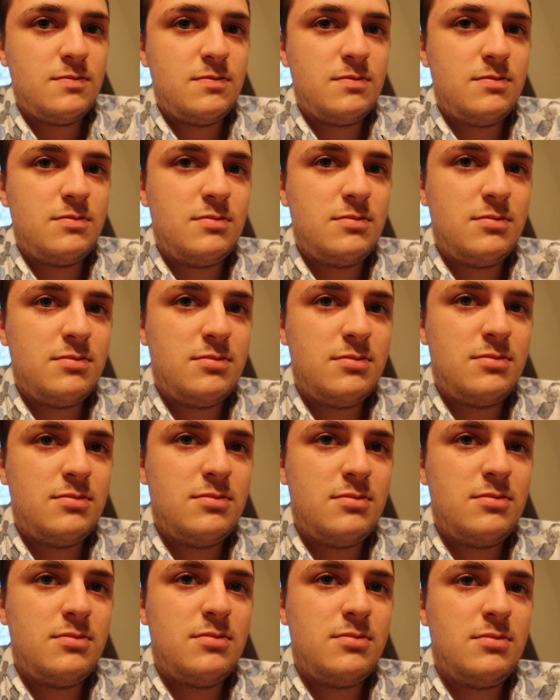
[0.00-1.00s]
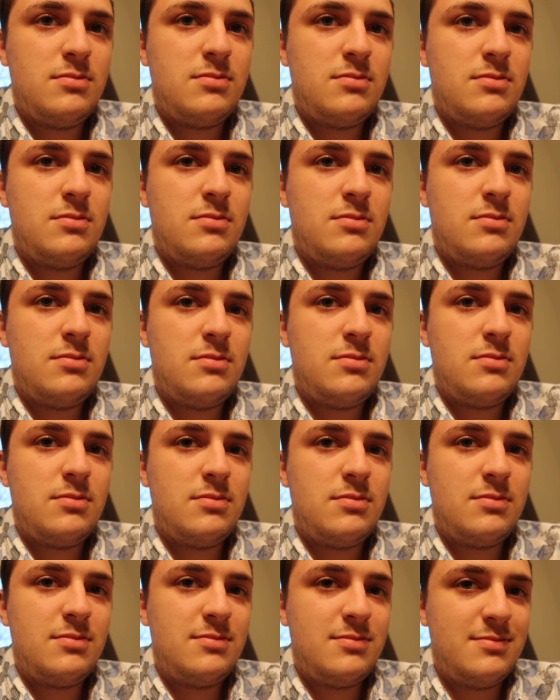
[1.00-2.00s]

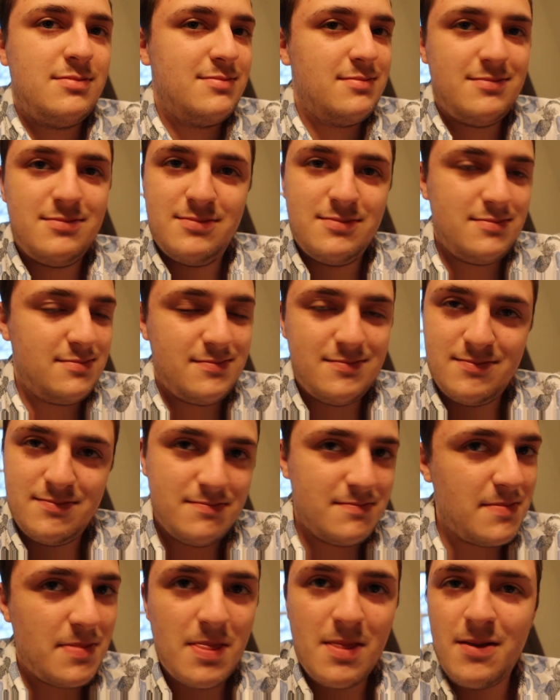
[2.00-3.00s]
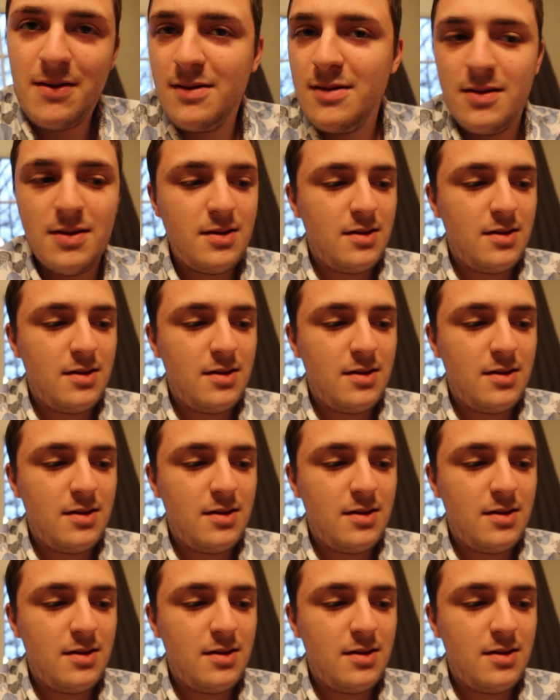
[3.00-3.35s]
(no one is talking)